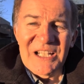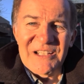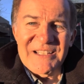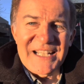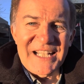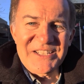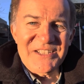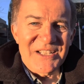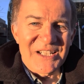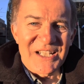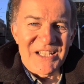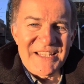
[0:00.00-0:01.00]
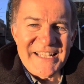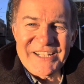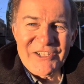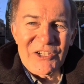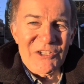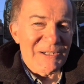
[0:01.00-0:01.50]
that
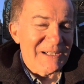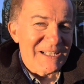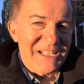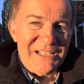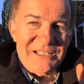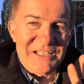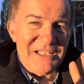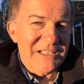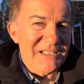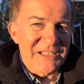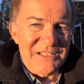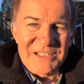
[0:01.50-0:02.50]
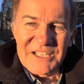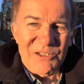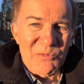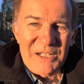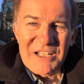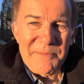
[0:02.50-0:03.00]
they're
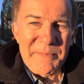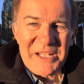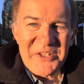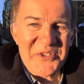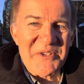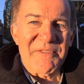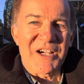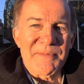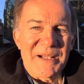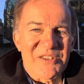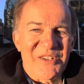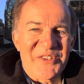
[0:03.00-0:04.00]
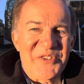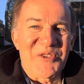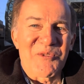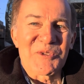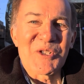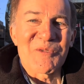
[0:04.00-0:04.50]
one of the biggest environmentalists in
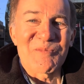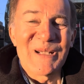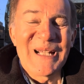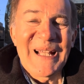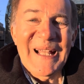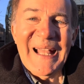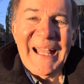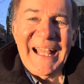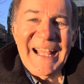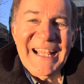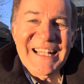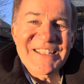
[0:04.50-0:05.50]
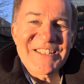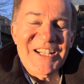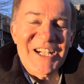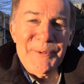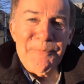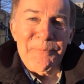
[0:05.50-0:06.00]
the room. And
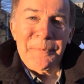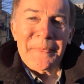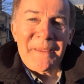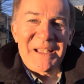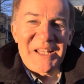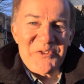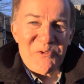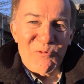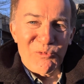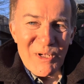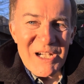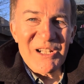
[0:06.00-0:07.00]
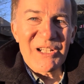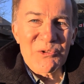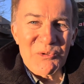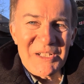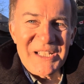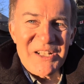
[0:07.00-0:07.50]
it's really,
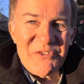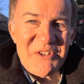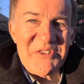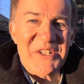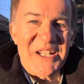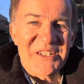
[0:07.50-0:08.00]
really interesting